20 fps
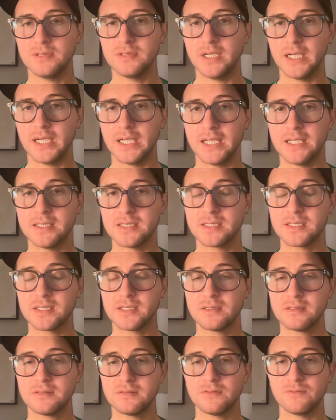
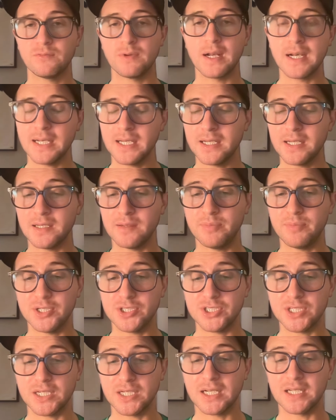against right-handed
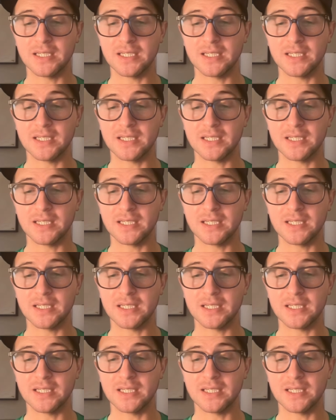pitching,